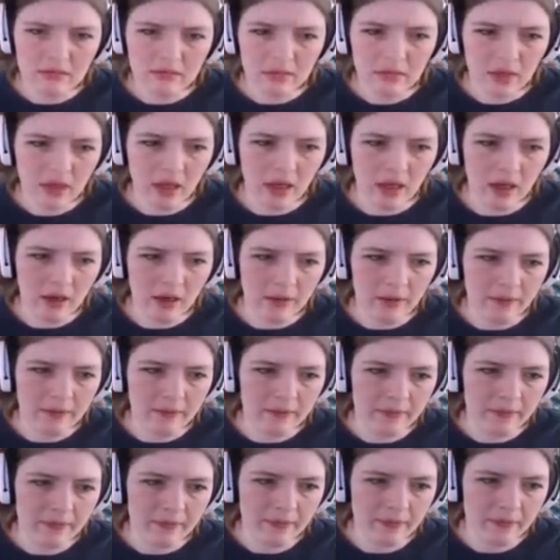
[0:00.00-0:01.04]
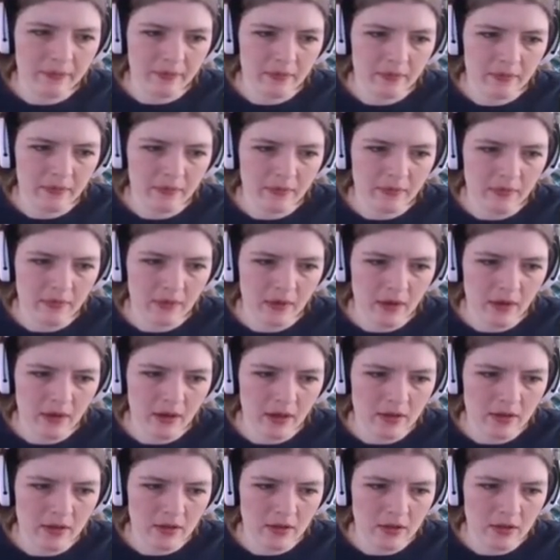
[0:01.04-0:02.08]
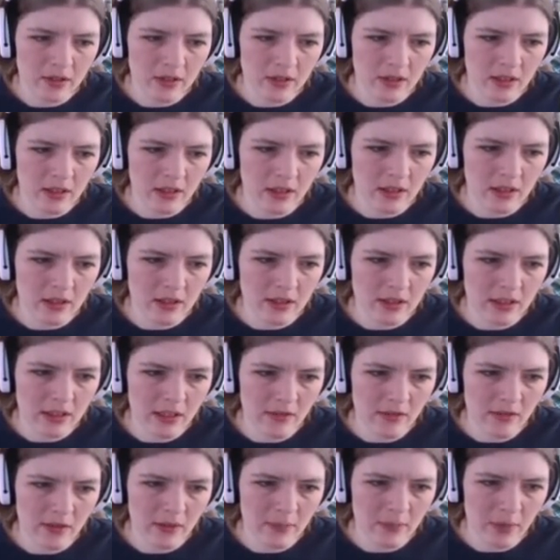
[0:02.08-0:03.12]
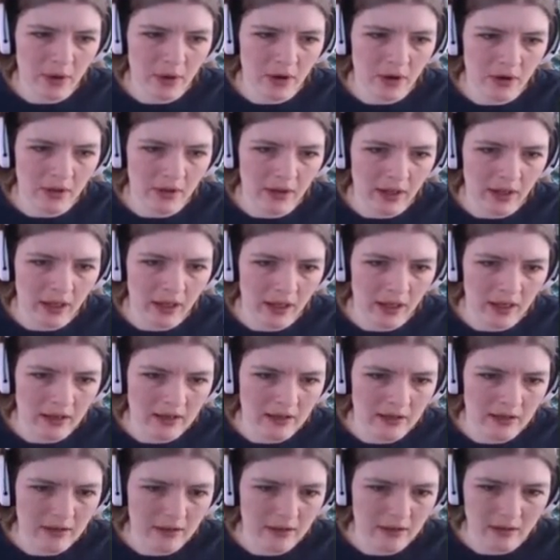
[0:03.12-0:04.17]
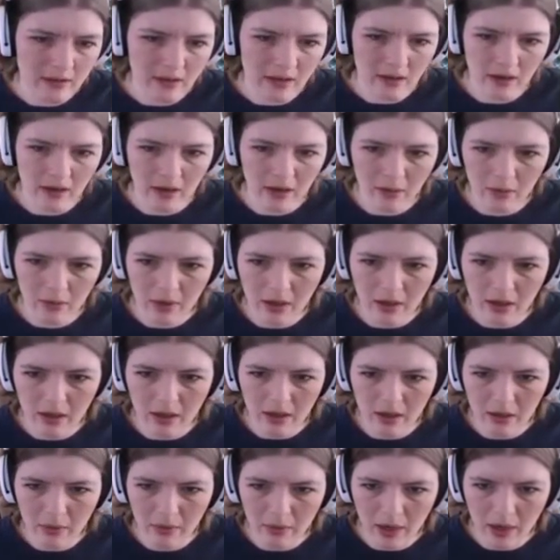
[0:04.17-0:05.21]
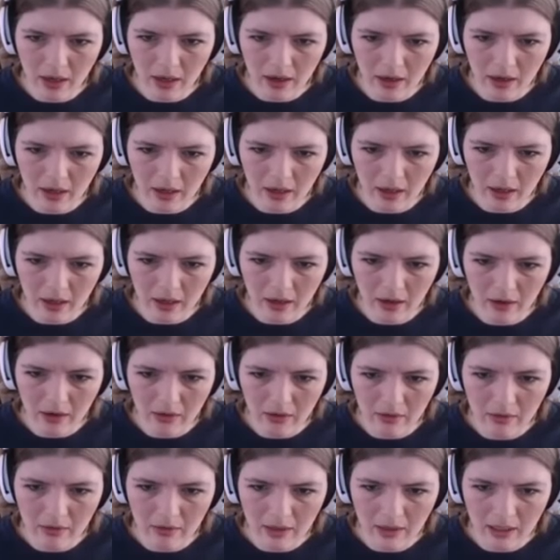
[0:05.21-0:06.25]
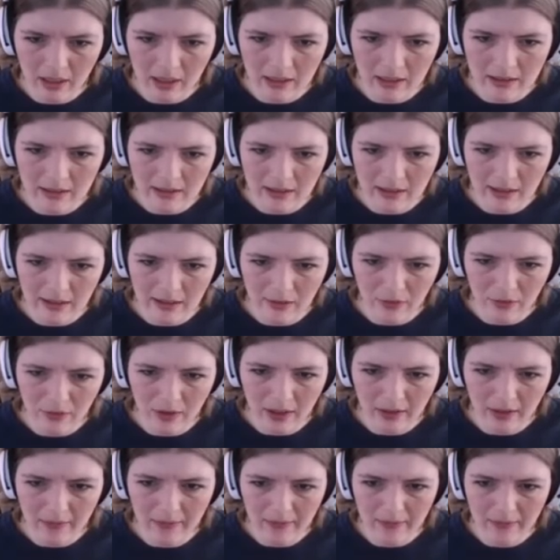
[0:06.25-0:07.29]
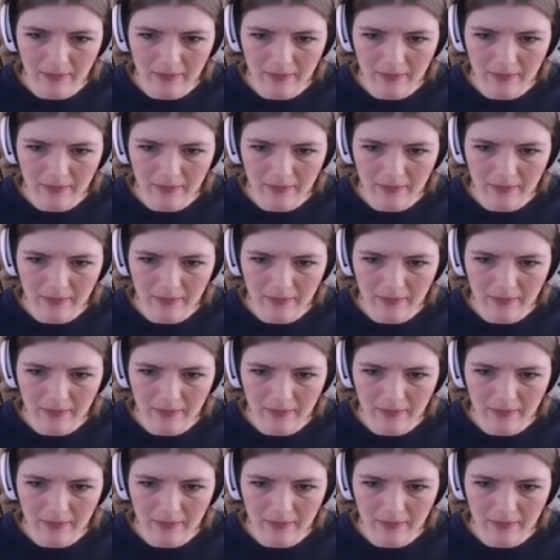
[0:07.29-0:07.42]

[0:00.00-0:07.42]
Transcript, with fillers: I don't know. Alright, so she's giving birth, I guess. Alright, what are you wearing? Oh, I guess that's fun.